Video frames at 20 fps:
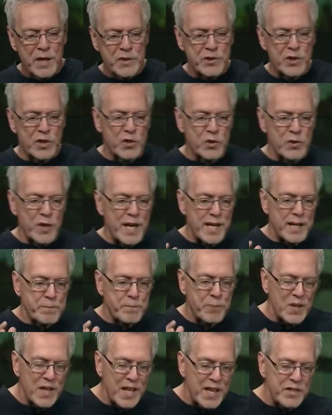to creating
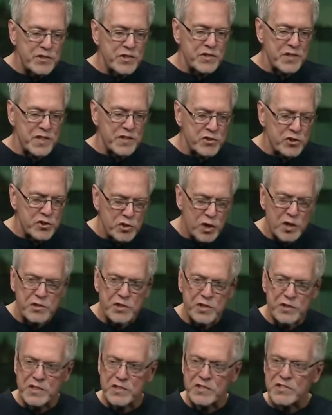places and
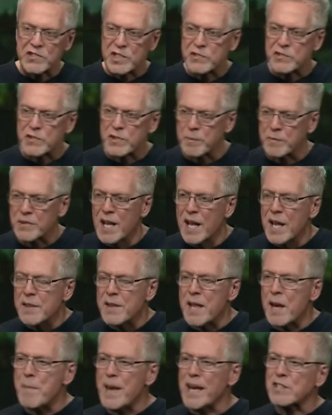structures and systems
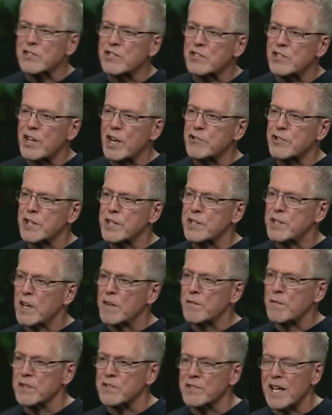that make such a
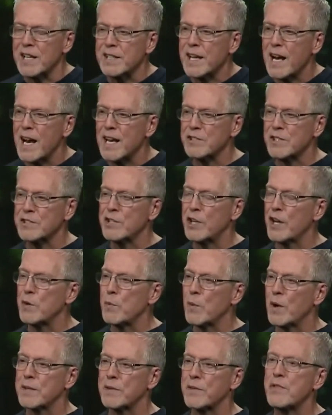difference. And guys, I tell you
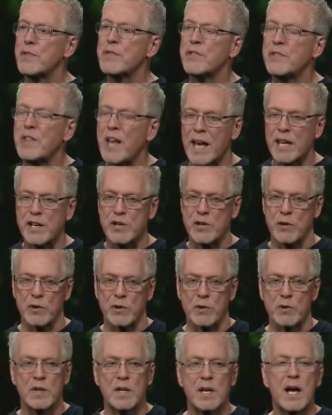what, thank you.
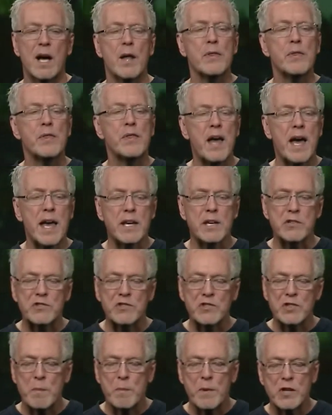Thank you
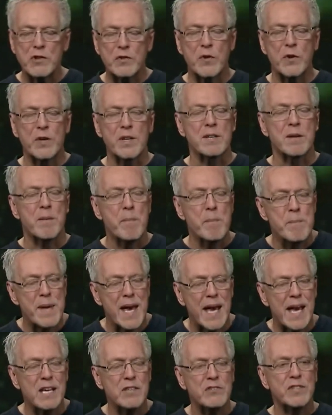so much for your
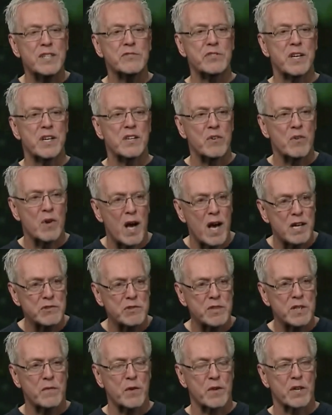amazing
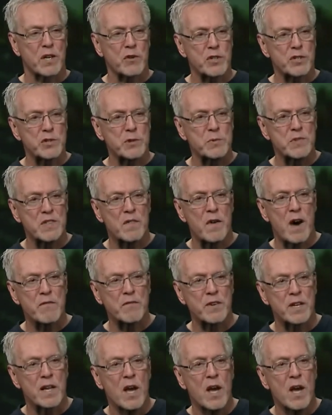generosity for the Christmas Eve offering.